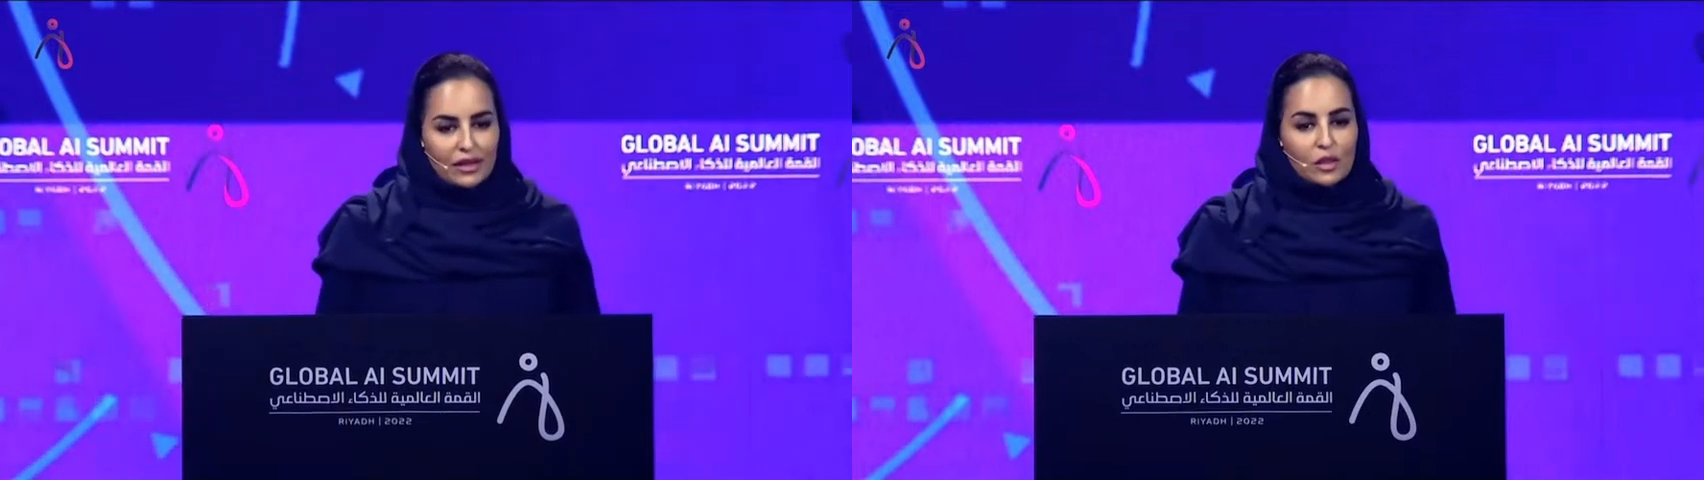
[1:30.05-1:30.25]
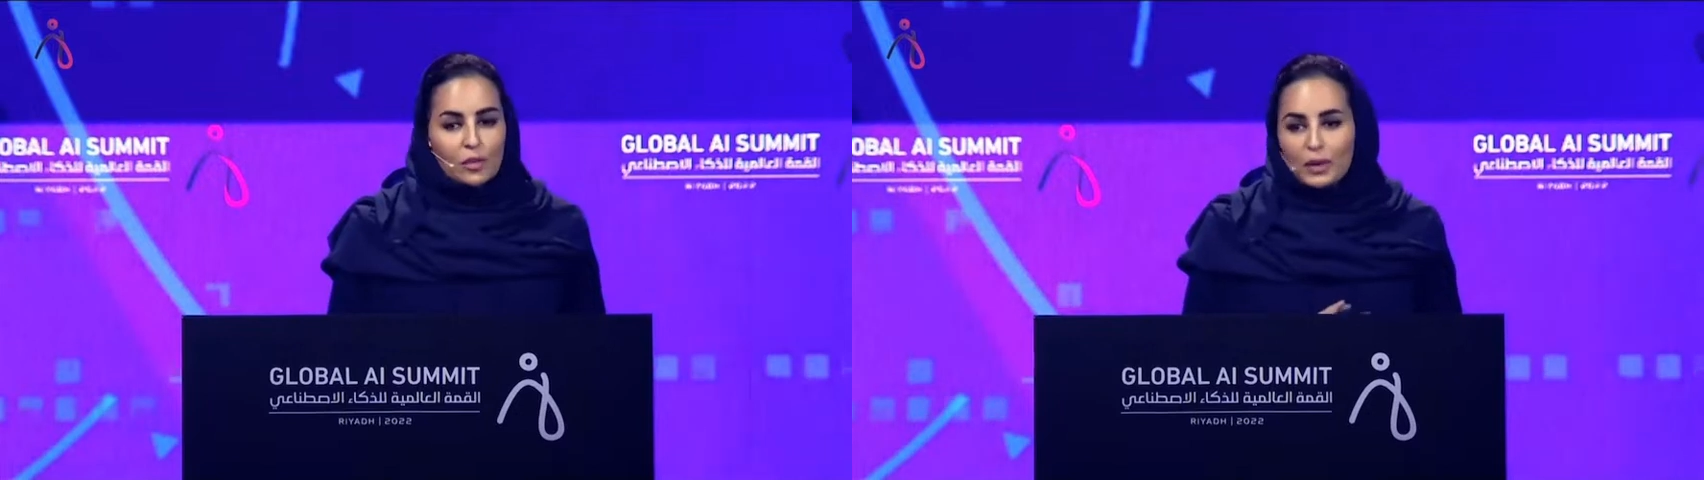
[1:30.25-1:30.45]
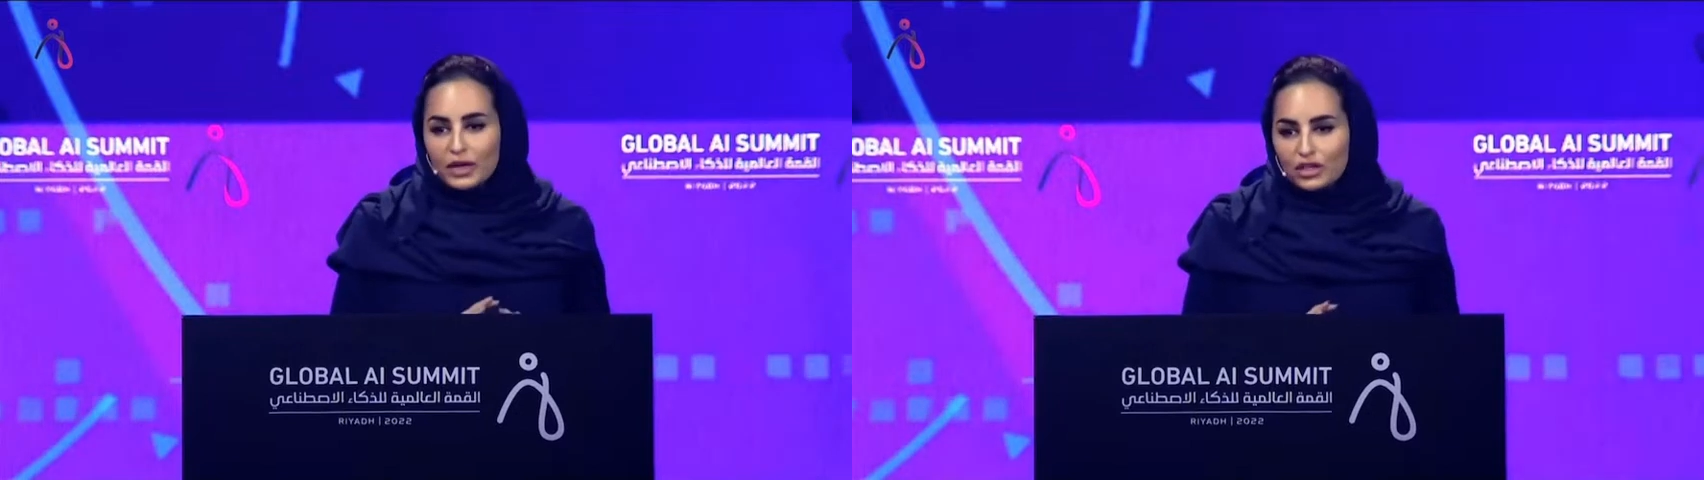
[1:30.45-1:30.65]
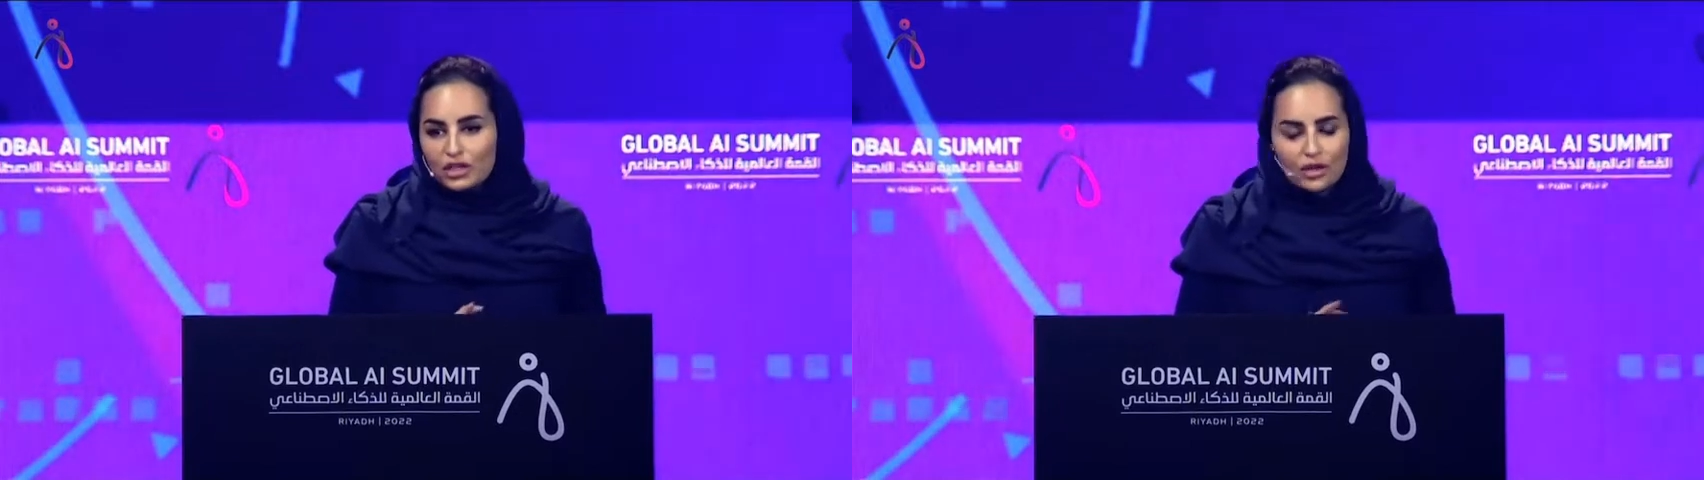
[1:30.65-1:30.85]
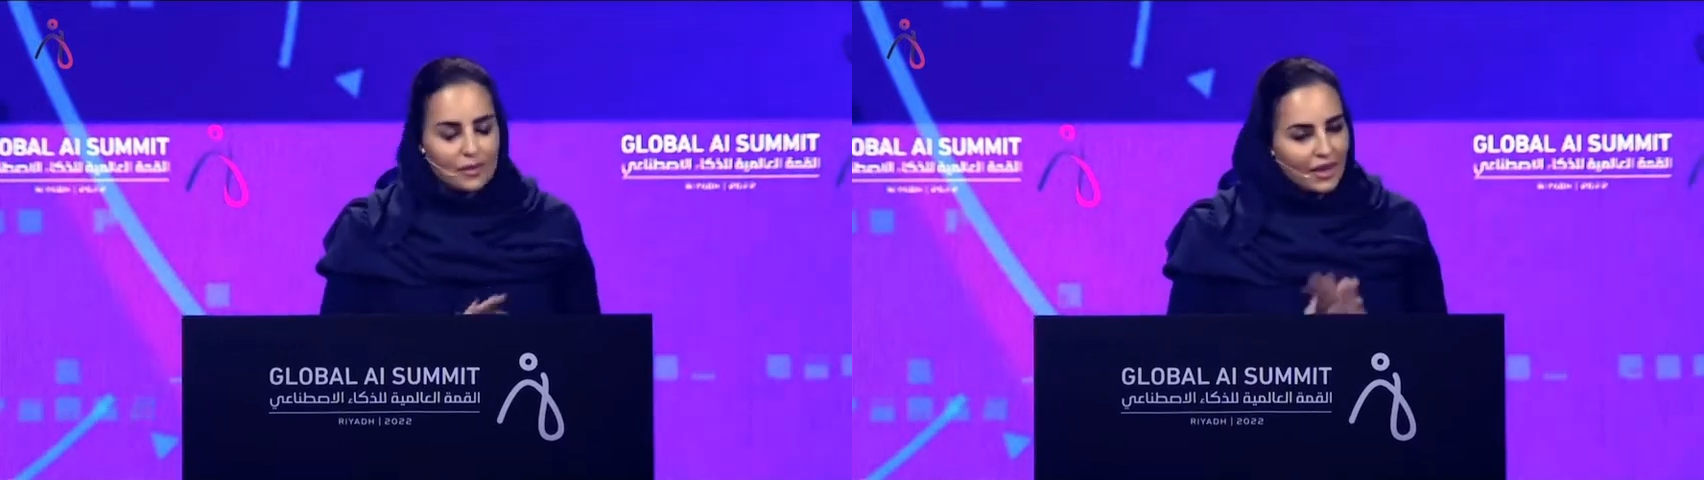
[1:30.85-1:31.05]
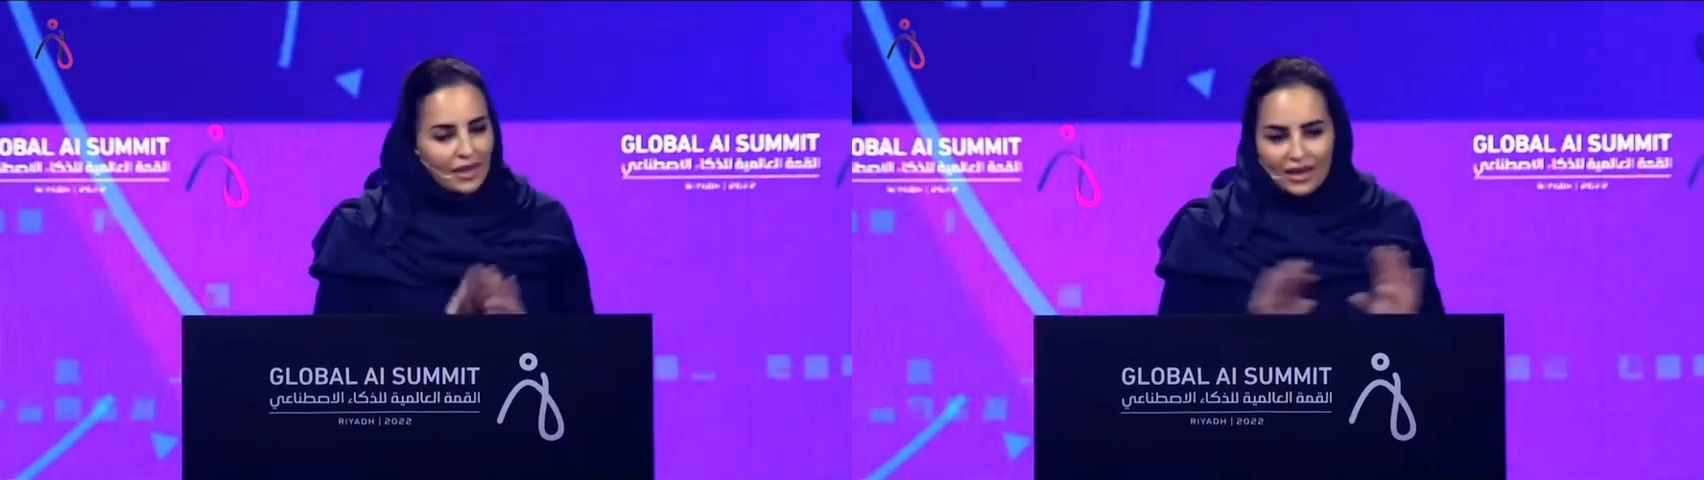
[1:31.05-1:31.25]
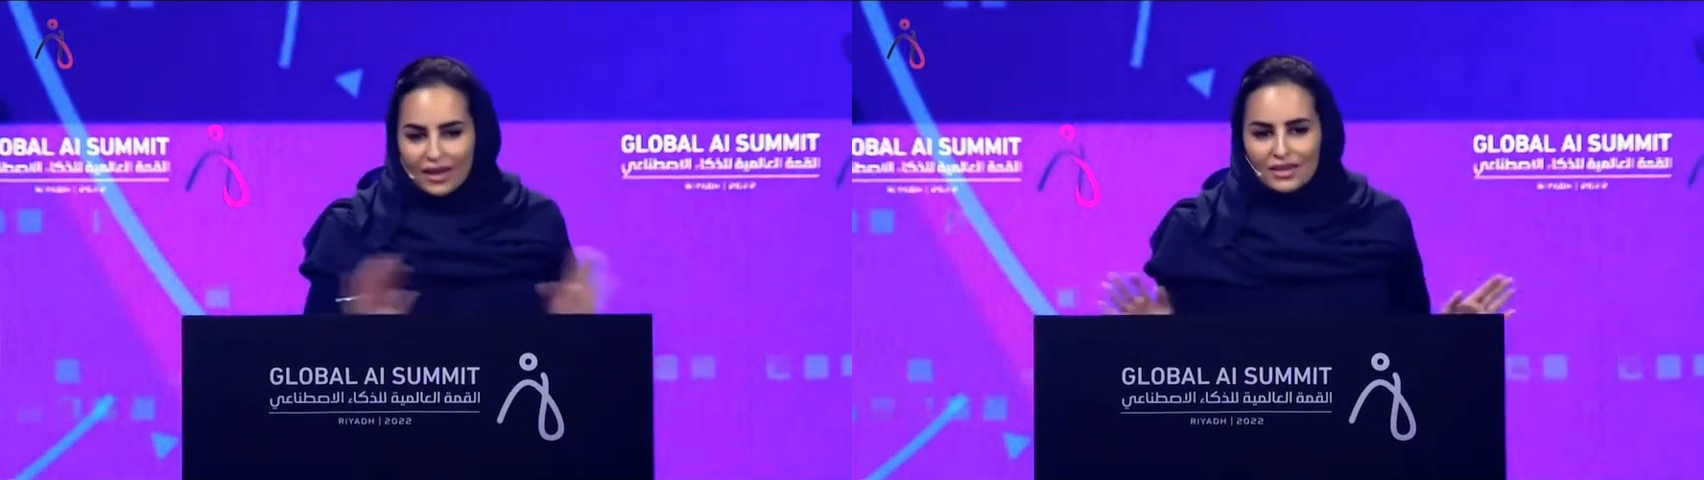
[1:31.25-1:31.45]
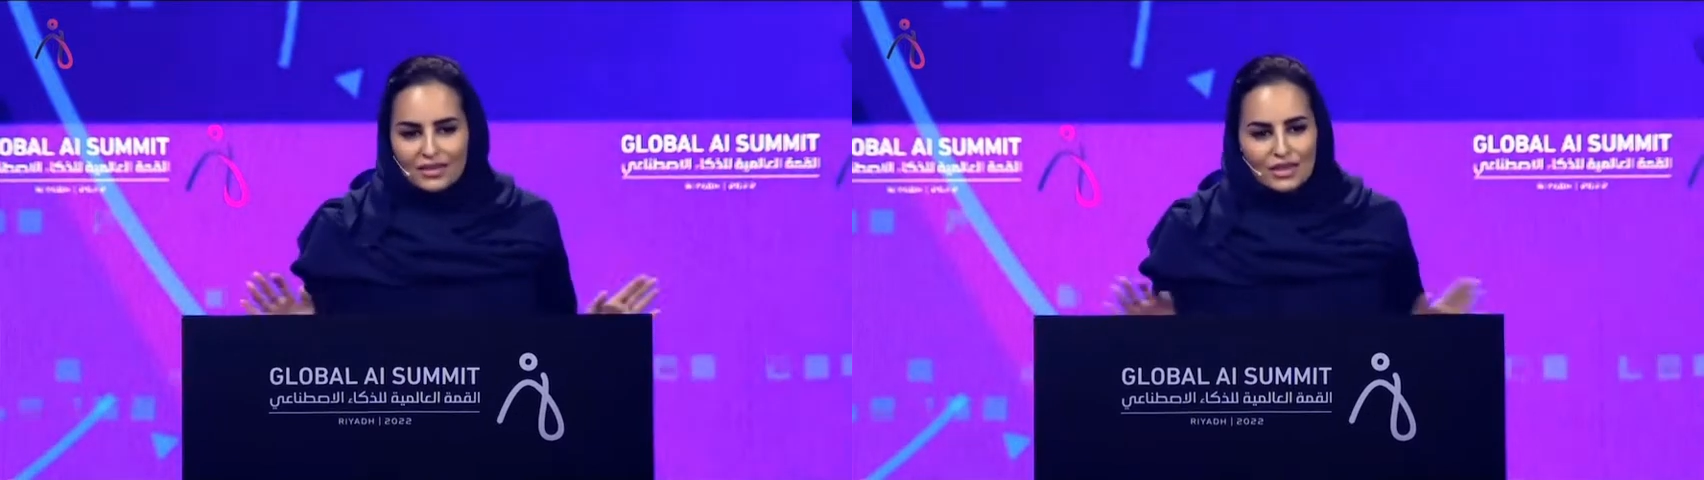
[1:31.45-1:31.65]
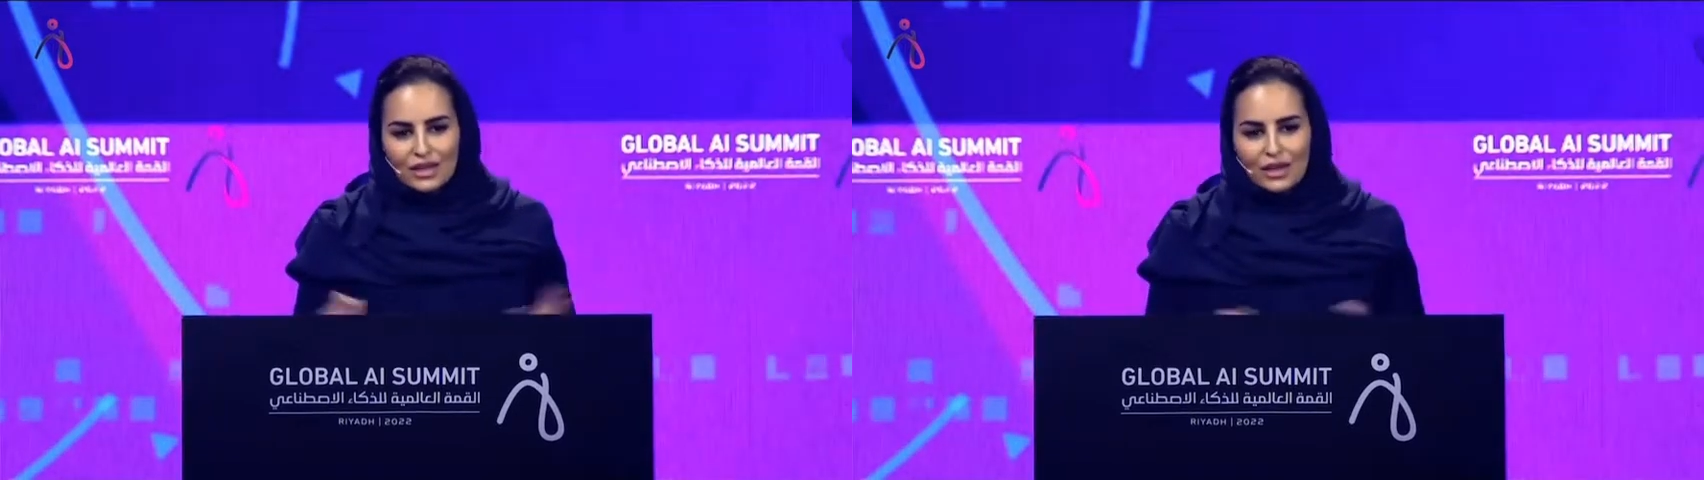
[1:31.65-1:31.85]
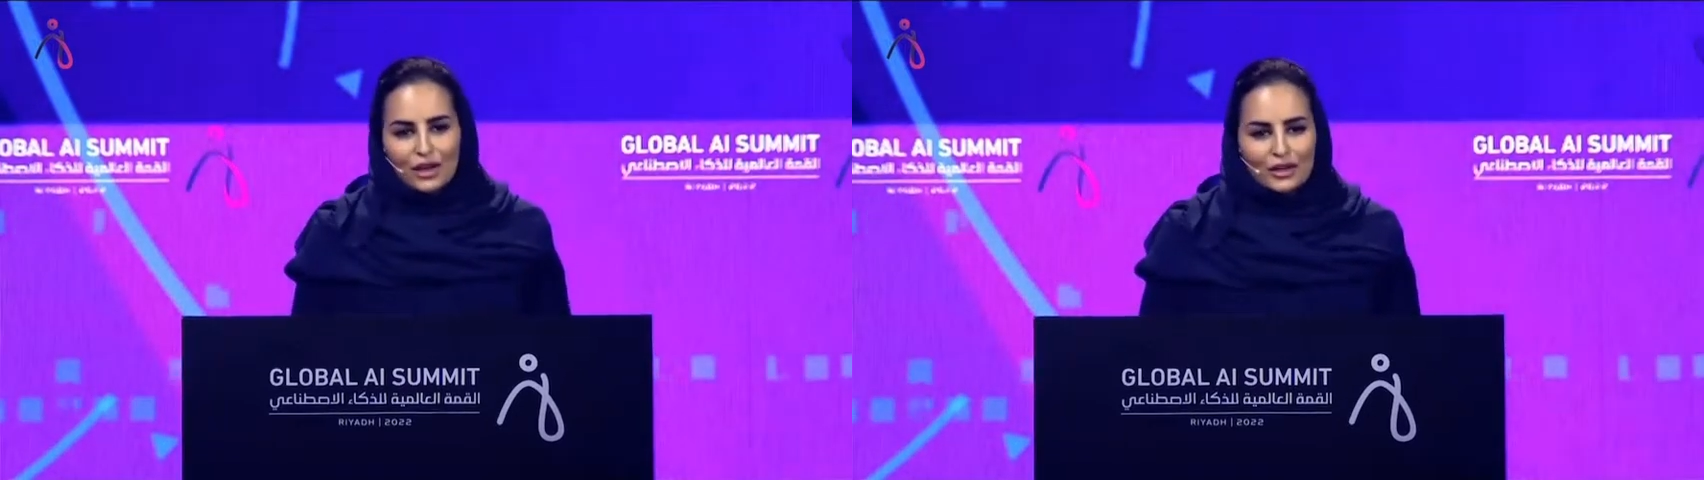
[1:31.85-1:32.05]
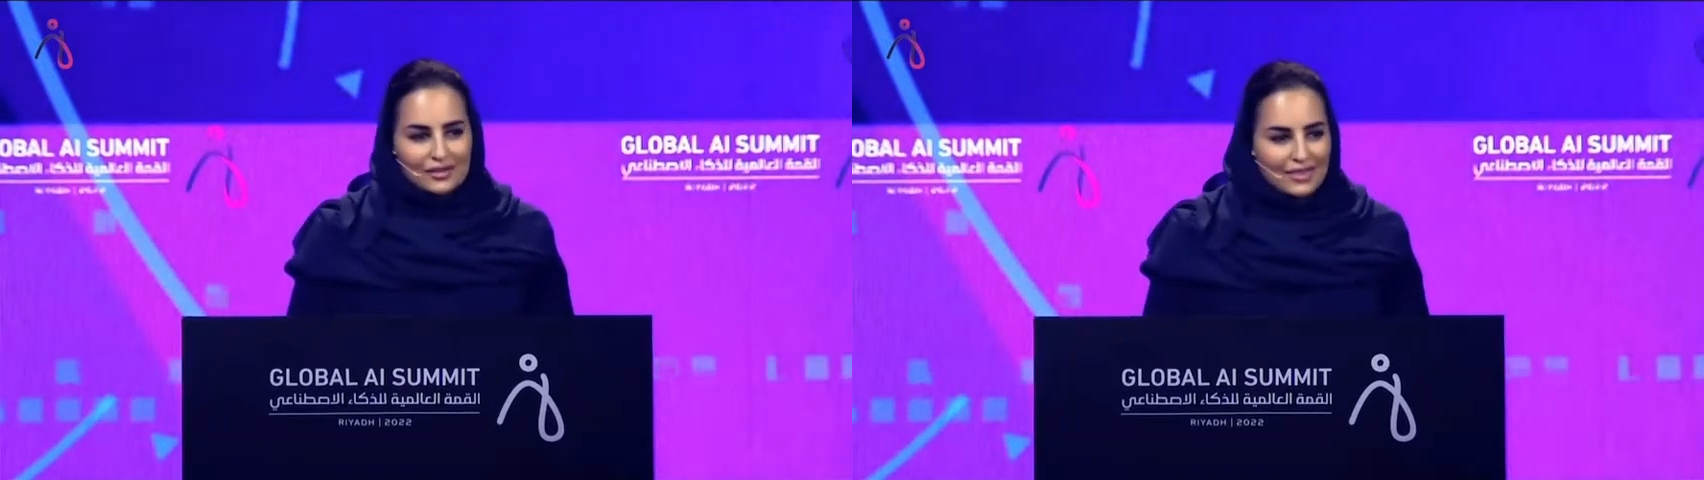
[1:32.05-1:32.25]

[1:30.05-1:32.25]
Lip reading: The picture is clear,